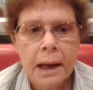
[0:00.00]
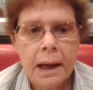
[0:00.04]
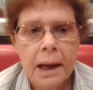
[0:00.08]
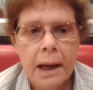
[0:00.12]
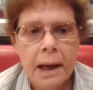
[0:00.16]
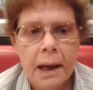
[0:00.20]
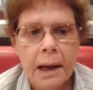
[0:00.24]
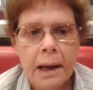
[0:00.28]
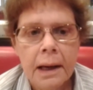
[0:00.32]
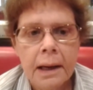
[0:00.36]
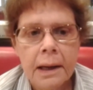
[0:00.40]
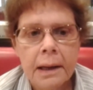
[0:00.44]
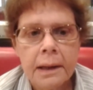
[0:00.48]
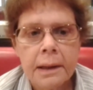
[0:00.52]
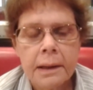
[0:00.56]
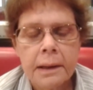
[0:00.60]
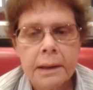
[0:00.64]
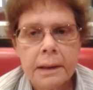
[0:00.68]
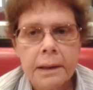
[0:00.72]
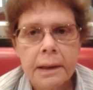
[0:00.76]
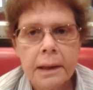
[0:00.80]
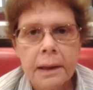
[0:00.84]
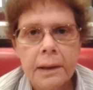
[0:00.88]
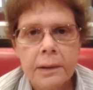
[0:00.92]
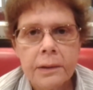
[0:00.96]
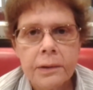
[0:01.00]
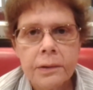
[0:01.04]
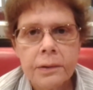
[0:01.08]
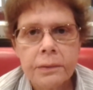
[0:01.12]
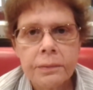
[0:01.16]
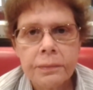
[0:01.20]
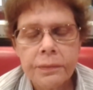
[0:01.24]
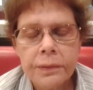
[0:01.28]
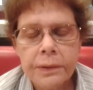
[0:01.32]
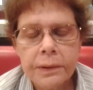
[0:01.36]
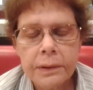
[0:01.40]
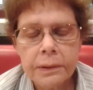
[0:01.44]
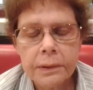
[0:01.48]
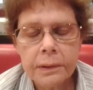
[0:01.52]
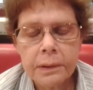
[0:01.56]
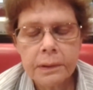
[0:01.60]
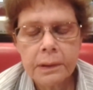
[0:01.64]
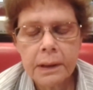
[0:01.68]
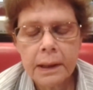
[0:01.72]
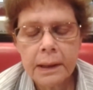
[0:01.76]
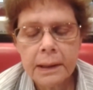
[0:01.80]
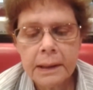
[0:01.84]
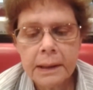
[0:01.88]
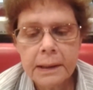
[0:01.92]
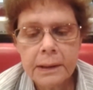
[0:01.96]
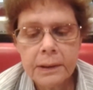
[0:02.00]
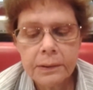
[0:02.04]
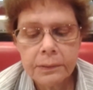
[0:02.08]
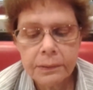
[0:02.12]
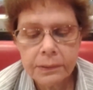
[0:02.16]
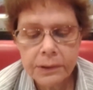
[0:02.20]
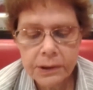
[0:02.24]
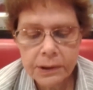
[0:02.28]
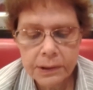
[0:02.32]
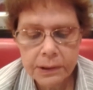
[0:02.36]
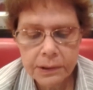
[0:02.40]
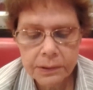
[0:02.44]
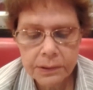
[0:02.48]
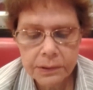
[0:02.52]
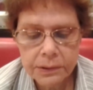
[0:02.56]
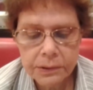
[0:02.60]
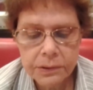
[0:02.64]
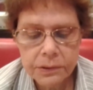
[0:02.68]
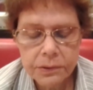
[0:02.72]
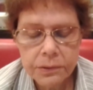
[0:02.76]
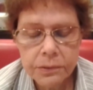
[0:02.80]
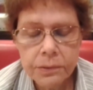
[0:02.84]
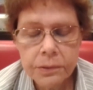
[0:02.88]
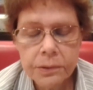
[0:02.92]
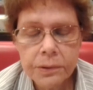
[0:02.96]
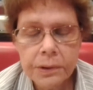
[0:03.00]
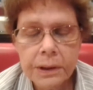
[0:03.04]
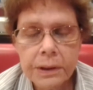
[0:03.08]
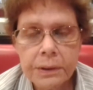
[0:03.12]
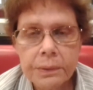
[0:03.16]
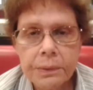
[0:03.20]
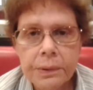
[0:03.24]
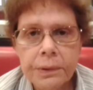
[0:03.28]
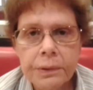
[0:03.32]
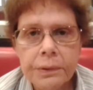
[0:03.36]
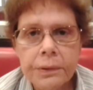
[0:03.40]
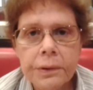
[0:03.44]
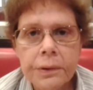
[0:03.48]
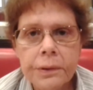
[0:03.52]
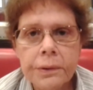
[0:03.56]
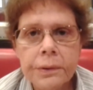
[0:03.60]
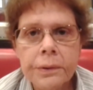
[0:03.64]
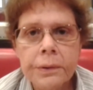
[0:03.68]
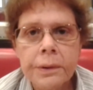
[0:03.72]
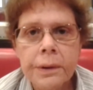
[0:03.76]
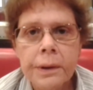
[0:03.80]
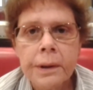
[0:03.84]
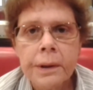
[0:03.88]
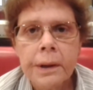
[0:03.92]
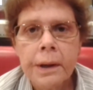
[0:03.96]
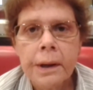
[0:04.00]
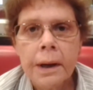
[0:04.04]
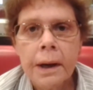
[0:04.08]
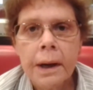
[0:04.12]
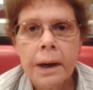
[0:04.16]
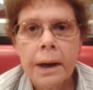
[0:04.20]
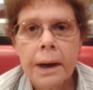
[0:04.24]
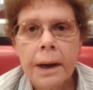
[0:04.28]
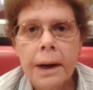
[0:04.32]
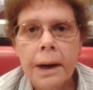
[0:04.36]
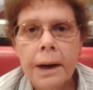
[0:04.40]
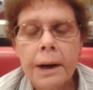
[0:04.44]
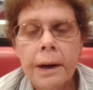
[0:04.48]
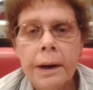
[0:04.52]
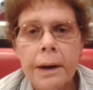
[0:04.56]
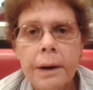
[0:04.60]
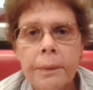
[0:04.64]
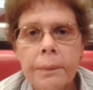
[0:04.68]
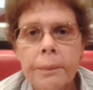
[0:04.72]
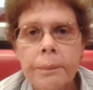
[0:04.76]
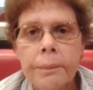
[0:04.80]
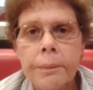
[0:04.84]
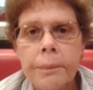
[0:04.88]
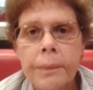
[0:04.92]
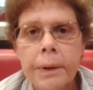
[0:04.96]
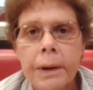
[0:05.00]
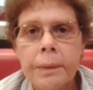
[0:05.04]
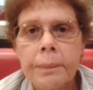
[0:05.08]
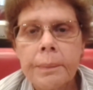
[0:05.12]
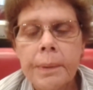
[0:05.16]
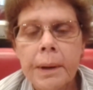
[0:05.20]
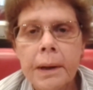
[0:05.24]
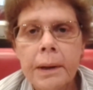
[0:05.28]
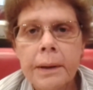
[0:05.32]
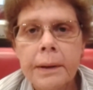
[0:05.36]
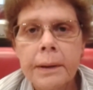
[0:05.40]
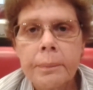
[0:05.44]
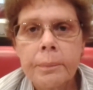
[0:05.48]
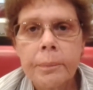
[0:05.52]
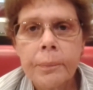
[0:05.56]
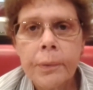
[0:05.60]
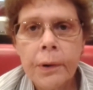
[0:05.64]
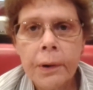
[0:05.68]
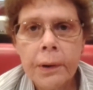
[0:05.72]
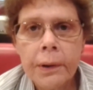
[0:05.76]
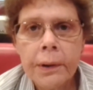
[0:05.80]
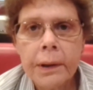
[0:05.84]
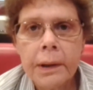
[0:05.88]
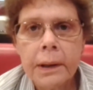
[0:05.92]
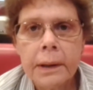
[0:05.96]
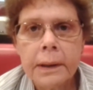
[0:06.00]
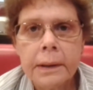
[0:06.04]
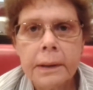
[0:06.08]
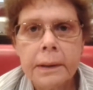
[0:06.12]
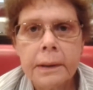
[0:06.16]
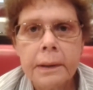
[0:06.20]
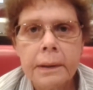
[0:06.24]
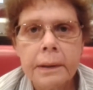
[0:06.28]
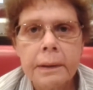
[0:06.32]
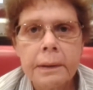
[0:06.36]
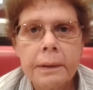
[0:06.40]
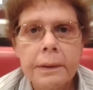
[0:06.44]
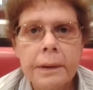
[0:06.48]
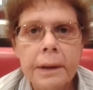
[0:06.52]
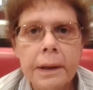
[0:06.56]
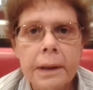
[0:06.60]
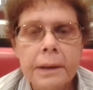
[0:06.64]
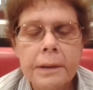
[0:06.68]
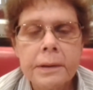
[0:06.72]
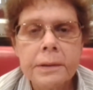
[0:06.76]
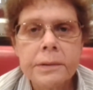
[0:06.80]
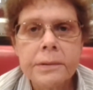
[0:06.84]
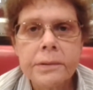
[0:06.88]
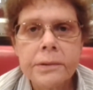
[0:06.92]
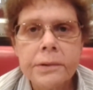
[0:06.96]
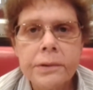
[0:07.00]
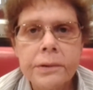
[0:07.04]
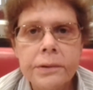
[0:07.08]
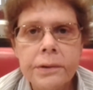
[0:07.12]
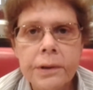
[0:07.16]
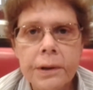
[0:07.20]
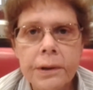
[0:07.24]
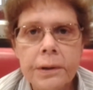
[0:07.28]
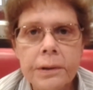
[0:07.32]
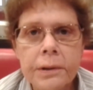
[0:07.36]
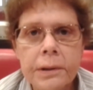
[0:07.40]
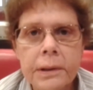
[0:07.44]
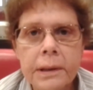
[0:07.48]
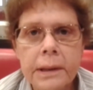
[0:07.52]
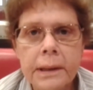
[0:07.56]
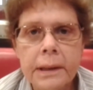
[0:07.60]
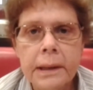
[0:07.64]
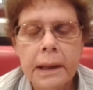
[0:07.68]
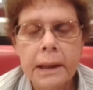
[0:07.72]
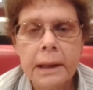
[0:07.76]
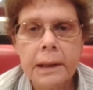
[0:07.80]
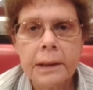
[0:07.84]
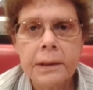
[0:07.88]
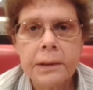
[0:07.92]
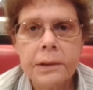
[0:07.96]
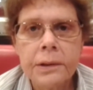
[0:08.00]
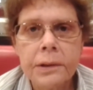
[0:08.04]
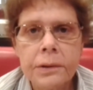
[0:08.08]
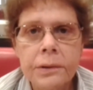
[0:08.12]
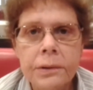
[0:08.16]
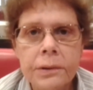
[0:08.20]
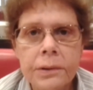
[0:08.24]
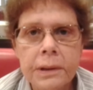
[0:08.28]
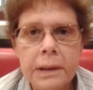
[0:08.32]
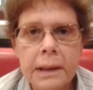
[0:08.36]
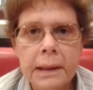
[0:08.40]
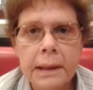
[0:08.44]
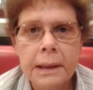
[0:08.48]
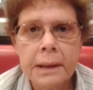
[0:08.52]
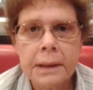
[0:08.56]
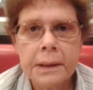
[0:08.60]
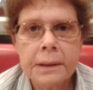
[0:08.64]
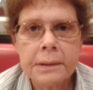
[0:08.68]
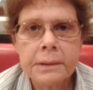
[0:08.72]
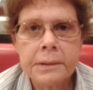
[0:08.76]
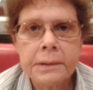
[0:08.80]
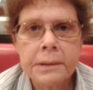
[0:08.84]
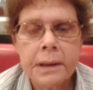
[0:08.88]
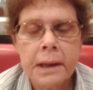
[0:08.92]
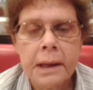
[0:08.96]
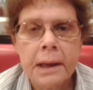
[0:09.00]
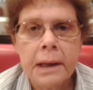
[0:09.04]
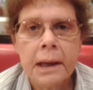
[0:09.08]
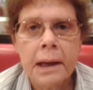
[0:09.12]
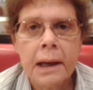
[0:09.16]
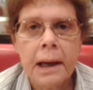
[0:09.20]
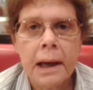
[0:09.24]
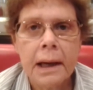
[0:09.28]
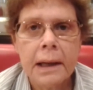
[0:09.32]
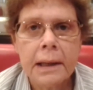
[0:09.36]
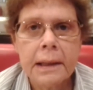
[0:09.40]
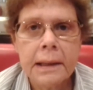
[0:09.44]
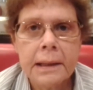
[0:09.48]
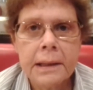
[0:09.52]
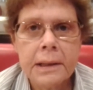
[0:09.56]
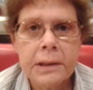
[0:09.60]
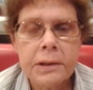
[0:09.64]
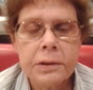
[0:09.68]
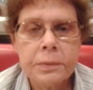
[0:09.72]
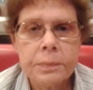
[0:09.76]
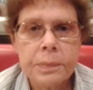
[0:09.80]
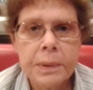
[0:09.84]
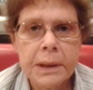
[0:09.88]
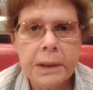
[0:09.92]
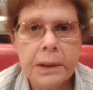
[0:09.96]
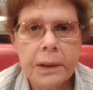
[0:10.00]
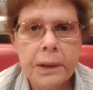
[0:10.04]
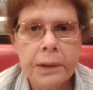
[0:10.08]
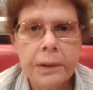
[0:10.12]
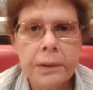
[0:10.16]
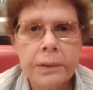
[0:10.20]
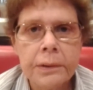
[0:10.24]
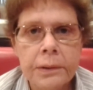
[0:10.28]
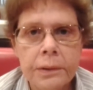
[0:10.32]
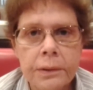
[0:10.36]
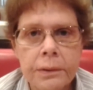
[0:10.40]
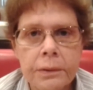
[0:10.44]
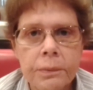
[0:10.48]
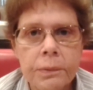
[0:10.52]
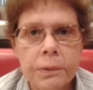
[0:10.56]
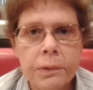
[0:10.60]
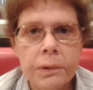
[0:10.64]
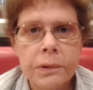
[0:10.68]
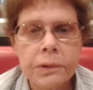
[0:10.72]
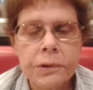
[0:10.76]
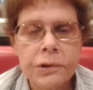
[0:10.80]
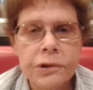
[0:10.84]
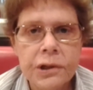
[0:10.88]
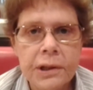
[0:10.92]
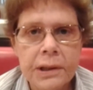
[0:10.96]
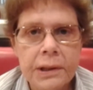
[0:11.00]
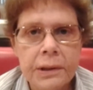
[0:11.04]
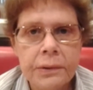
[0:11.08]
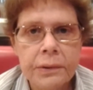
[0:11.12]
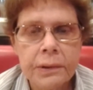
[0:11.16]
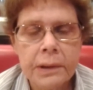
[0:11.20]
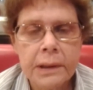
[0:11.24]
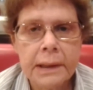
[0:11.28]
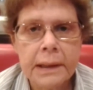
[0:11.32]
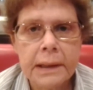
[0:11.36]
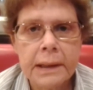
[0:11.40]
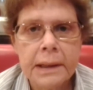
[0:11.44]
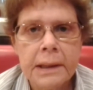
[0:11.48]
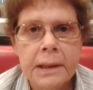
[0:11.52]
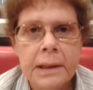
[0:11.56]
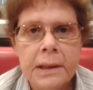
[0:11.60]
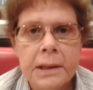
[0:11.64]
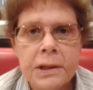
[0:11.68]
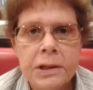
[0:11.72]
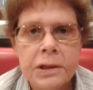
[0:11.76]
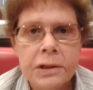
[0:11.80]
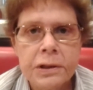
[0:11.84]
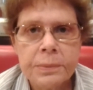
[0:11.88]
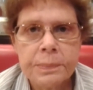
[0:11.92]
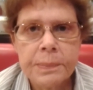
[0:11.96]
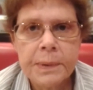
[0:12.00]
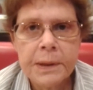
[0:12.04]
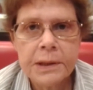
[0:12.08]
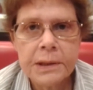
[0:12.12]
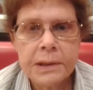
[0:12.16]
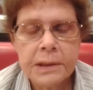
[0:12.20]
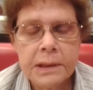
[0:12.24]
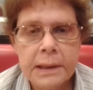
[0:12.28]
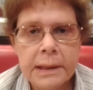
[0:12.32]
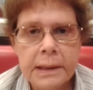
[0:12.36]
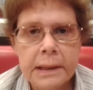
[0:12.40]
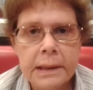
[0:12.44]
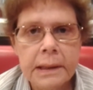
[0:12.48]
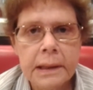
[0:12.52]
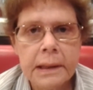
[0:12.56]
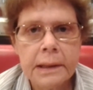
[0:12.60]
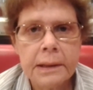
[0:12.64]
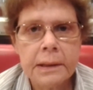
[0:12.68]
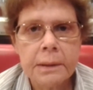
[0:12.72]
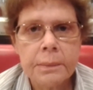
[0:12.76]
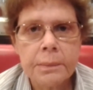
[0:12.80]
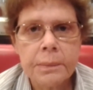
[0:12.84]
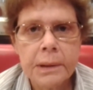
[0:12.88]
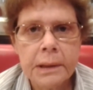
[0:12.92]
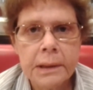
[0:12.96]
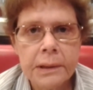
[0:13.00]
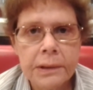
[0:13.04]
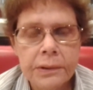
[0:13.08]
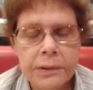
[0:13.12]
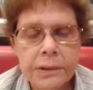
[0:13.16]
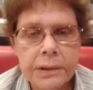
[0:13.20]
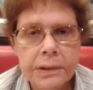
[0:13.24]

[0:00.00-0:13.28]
and I do feel I need to share a story with you about a product that is totally underutilized and needs to be known to the world generally, especially in a military